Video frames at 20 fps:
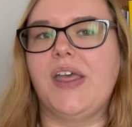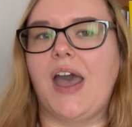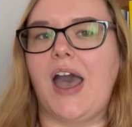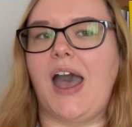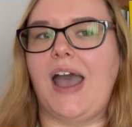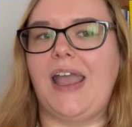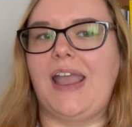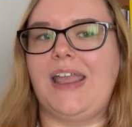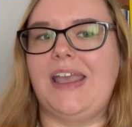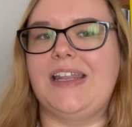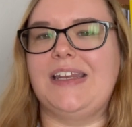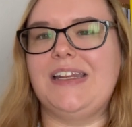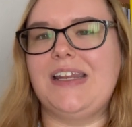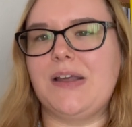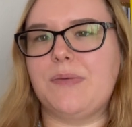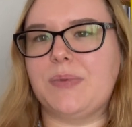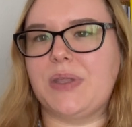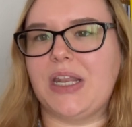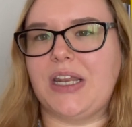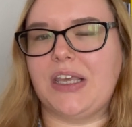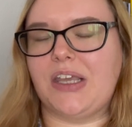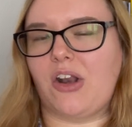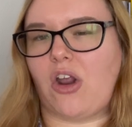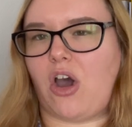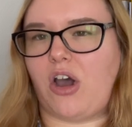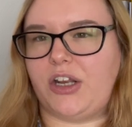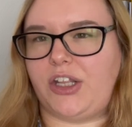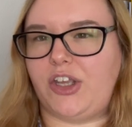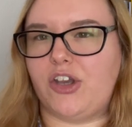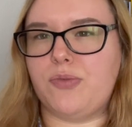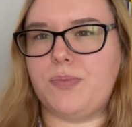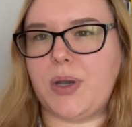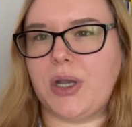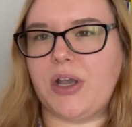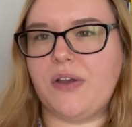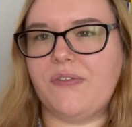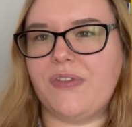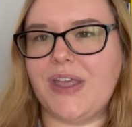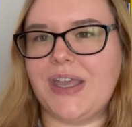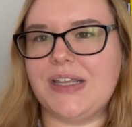I ended up getting an audiobook
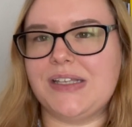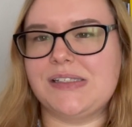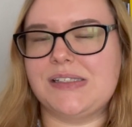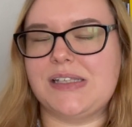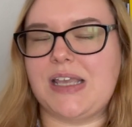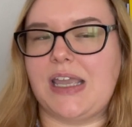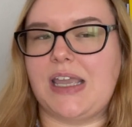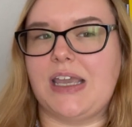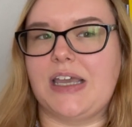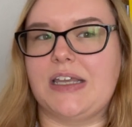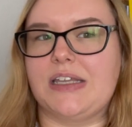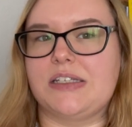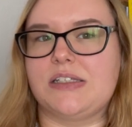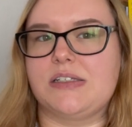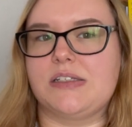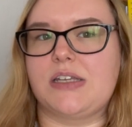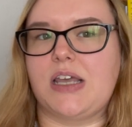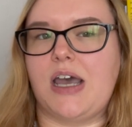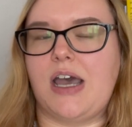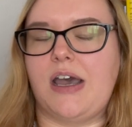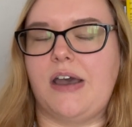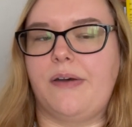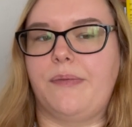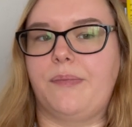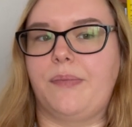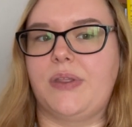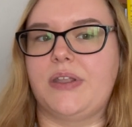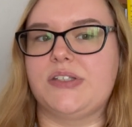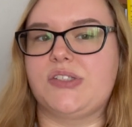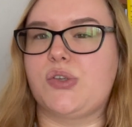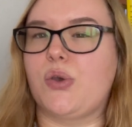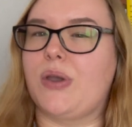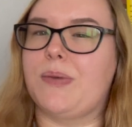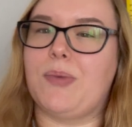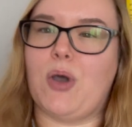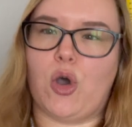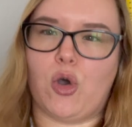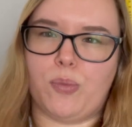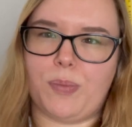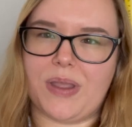of this, and um, so I'm
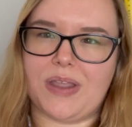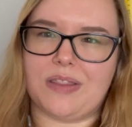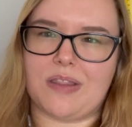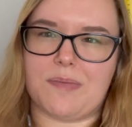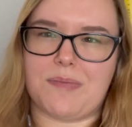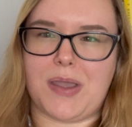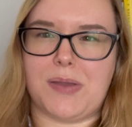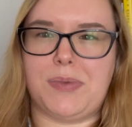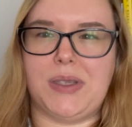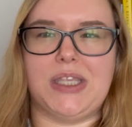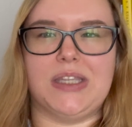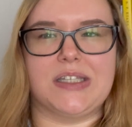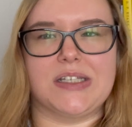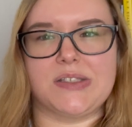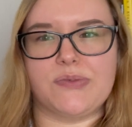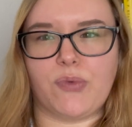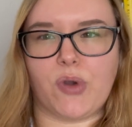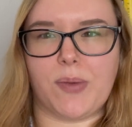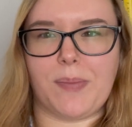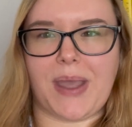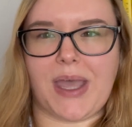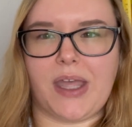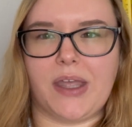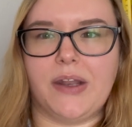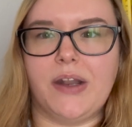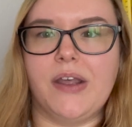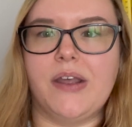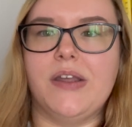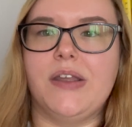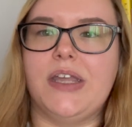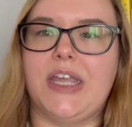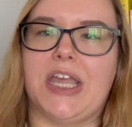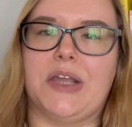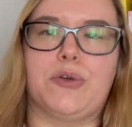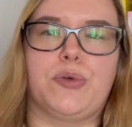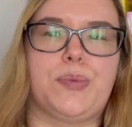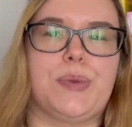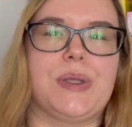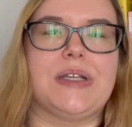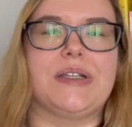hoping that maybe in this format, it
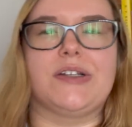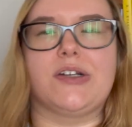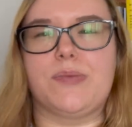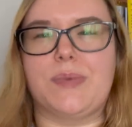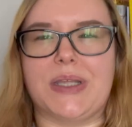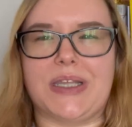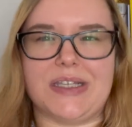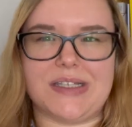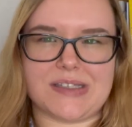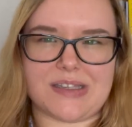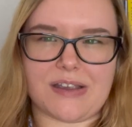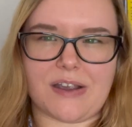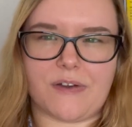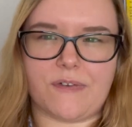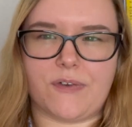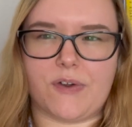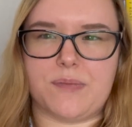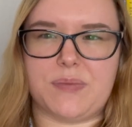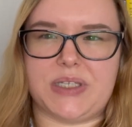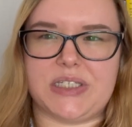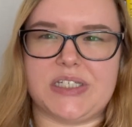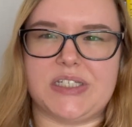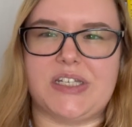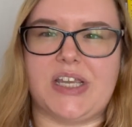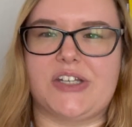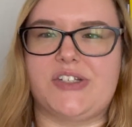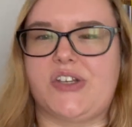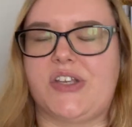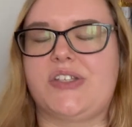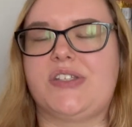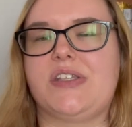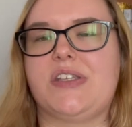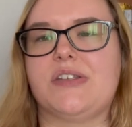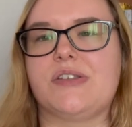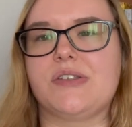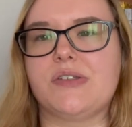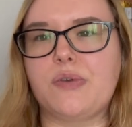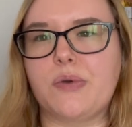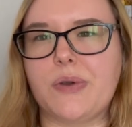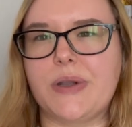will be a little bit easier for me to digest
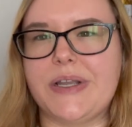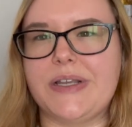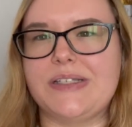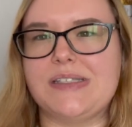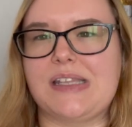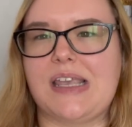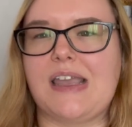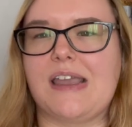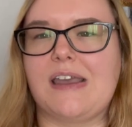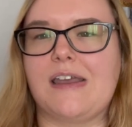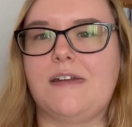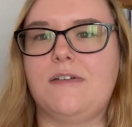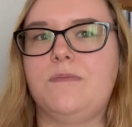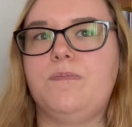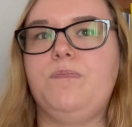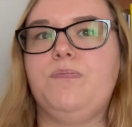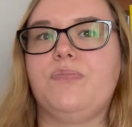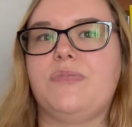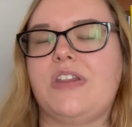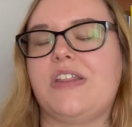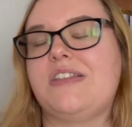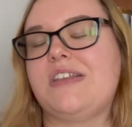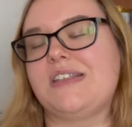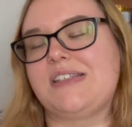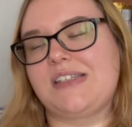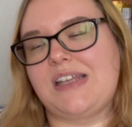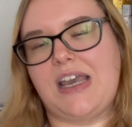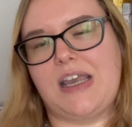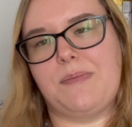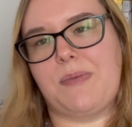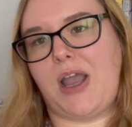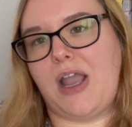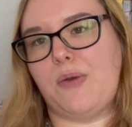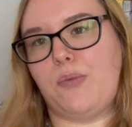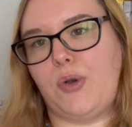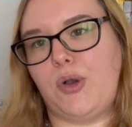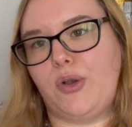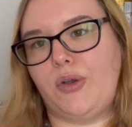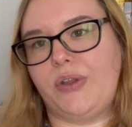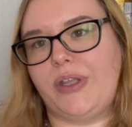these stories and that this time I
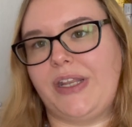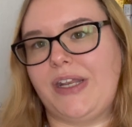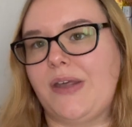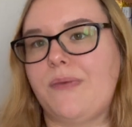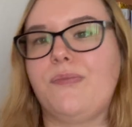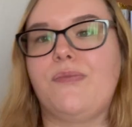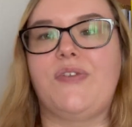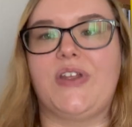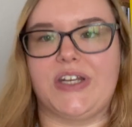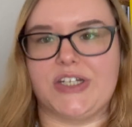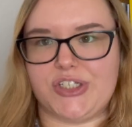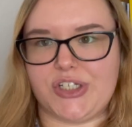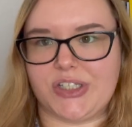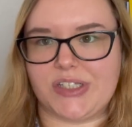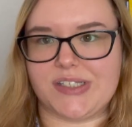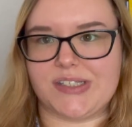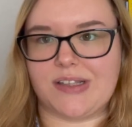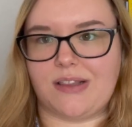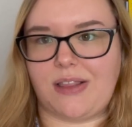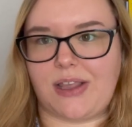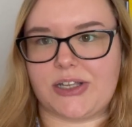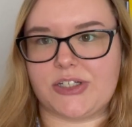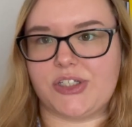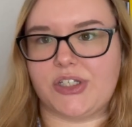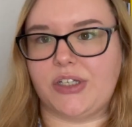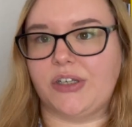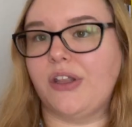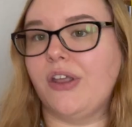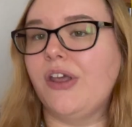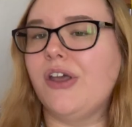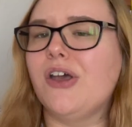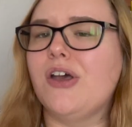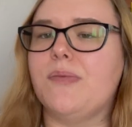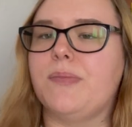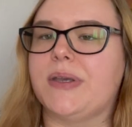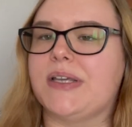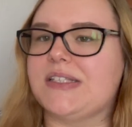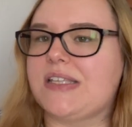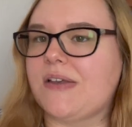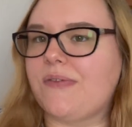will end up finishing this collection
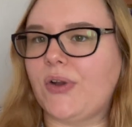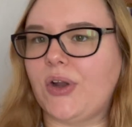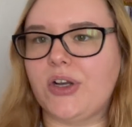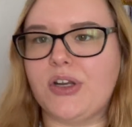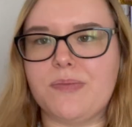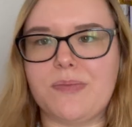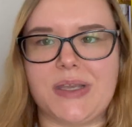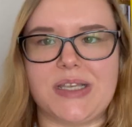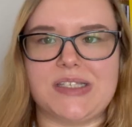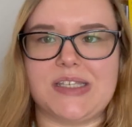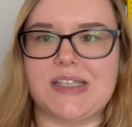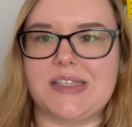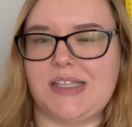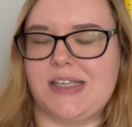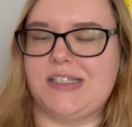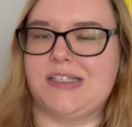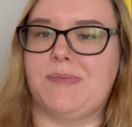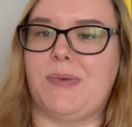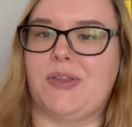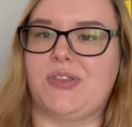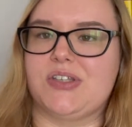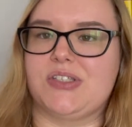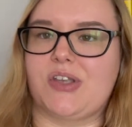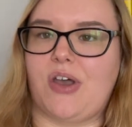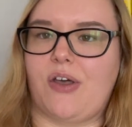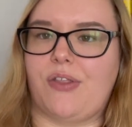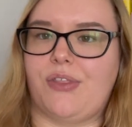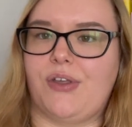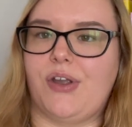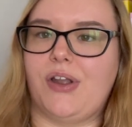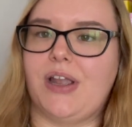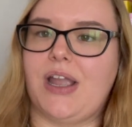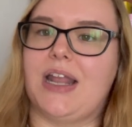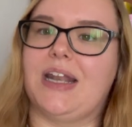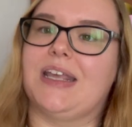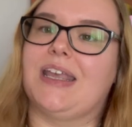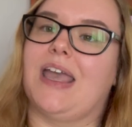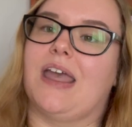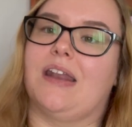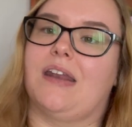because I've heard amazing things about this author. And
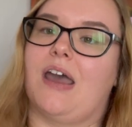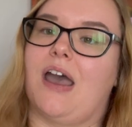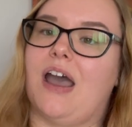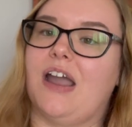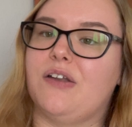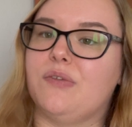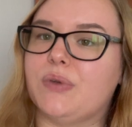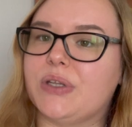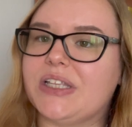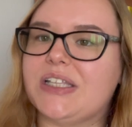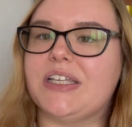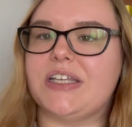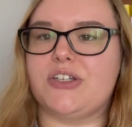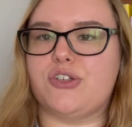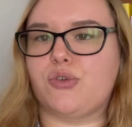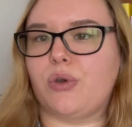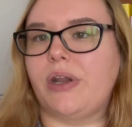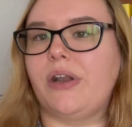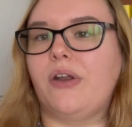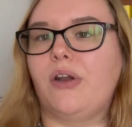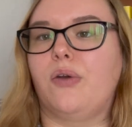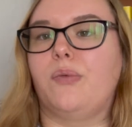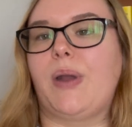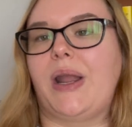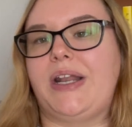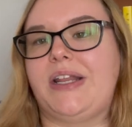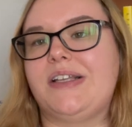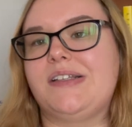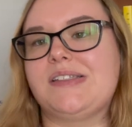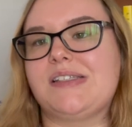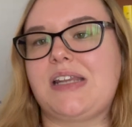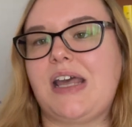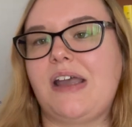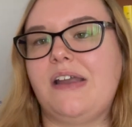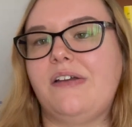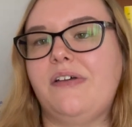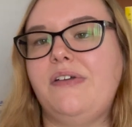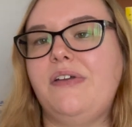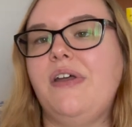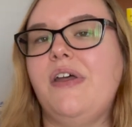again, I really enjoyed her writing
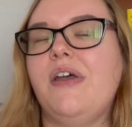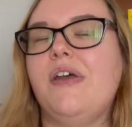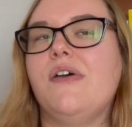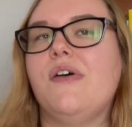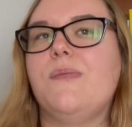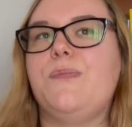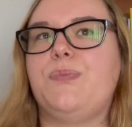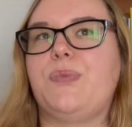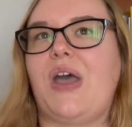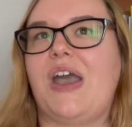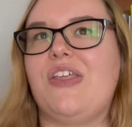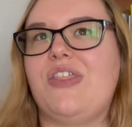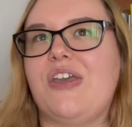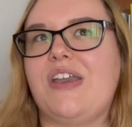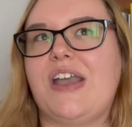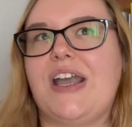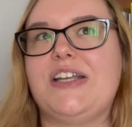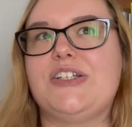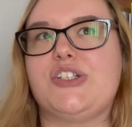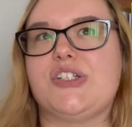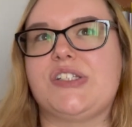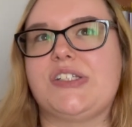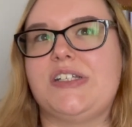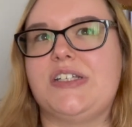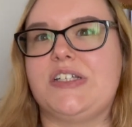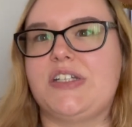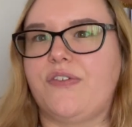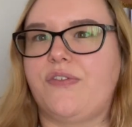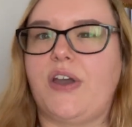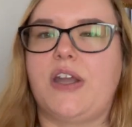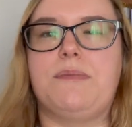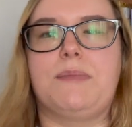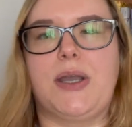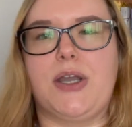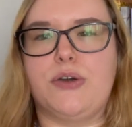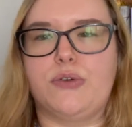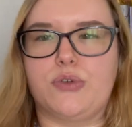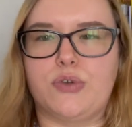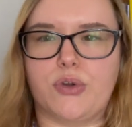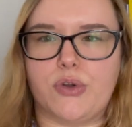style, I think I just need to find my
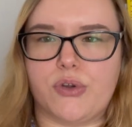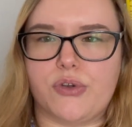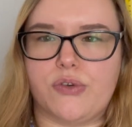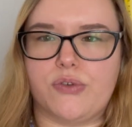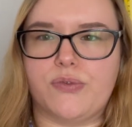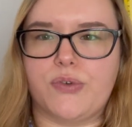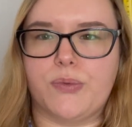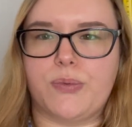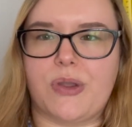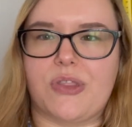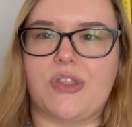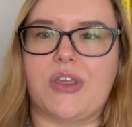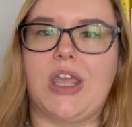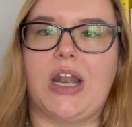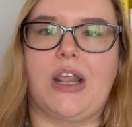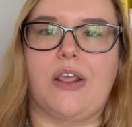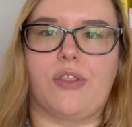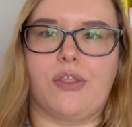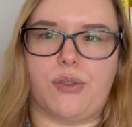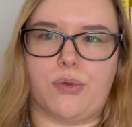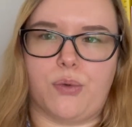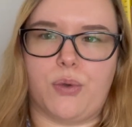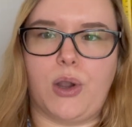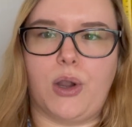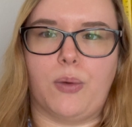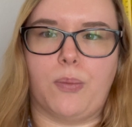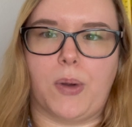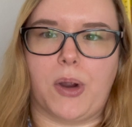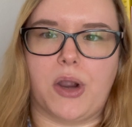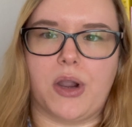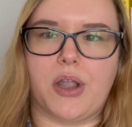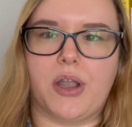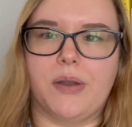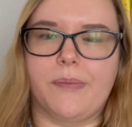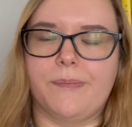own groove with getting through her work.